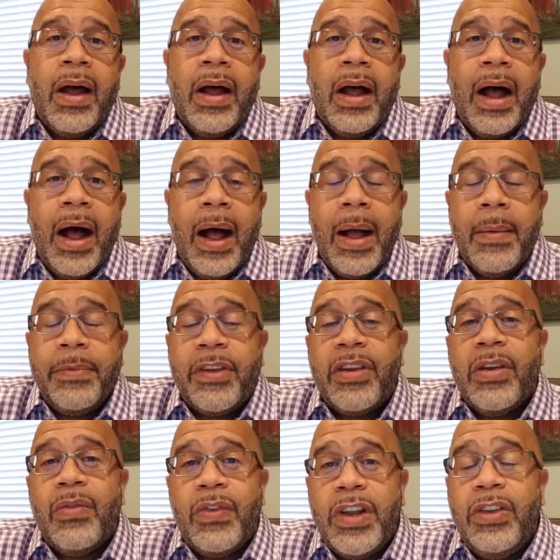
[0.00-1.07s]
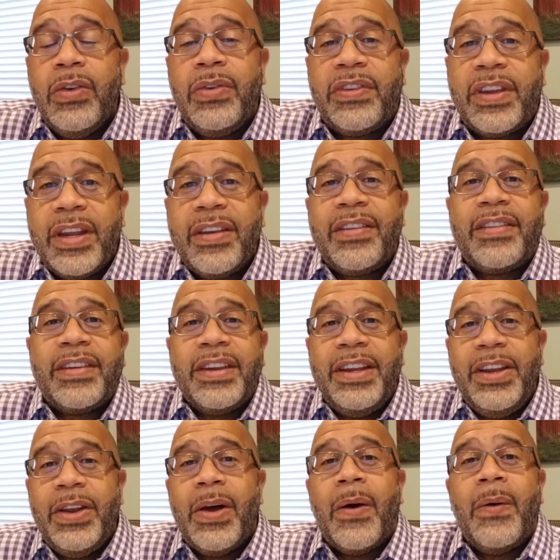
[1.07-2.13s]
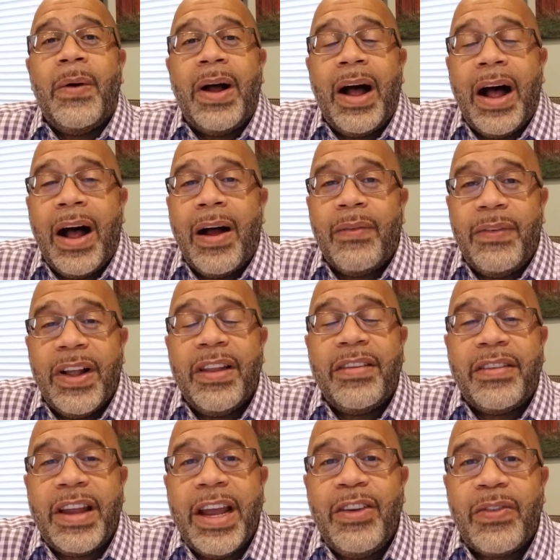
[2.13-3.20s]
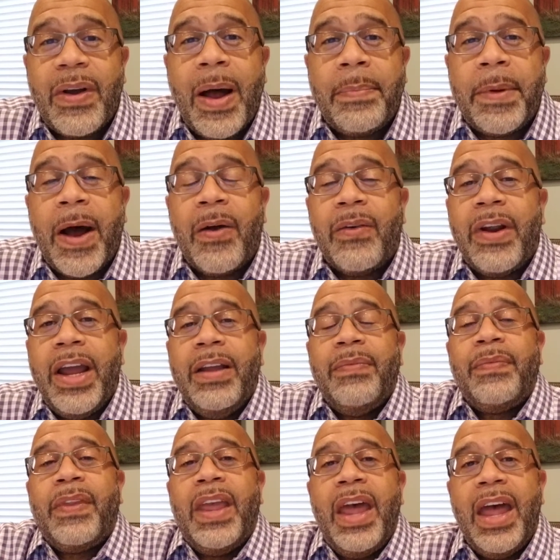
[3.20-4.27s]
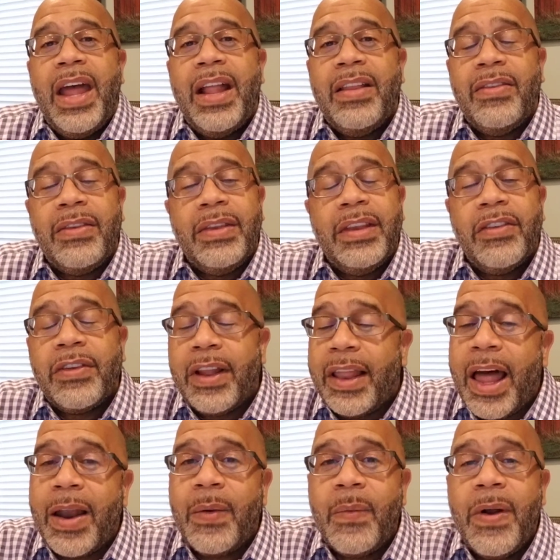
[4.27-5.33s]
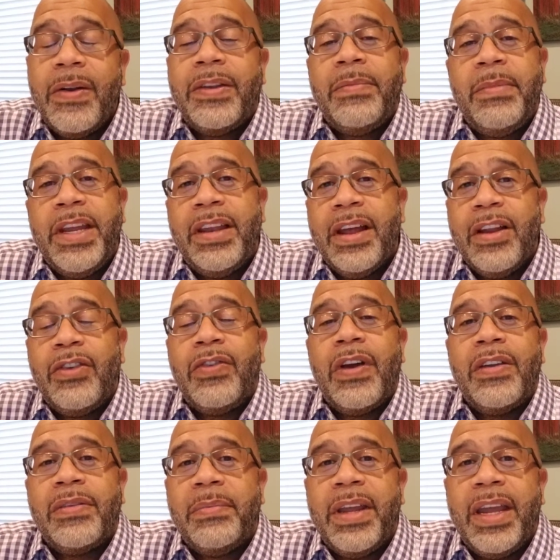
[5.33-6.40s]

to reduce this, real estate dropout rate. And there's a lot of work to be done, trust me,